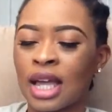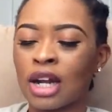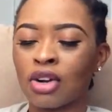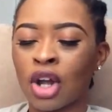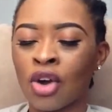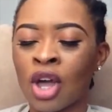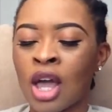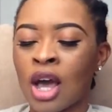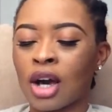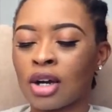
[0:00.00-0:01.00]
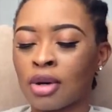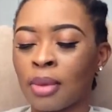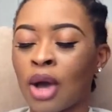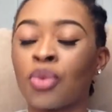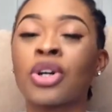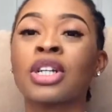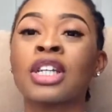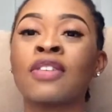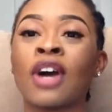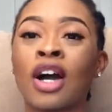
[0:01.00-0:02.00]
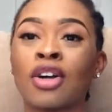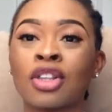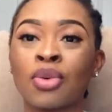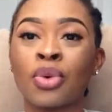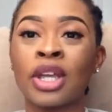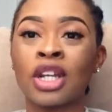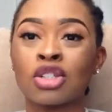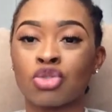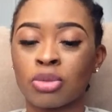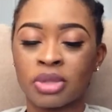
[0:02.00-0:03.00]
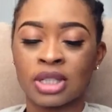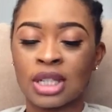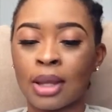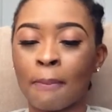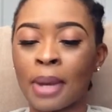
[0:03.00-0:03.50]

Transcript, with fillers: I don't know. Um, I will leave all the week descriptions at the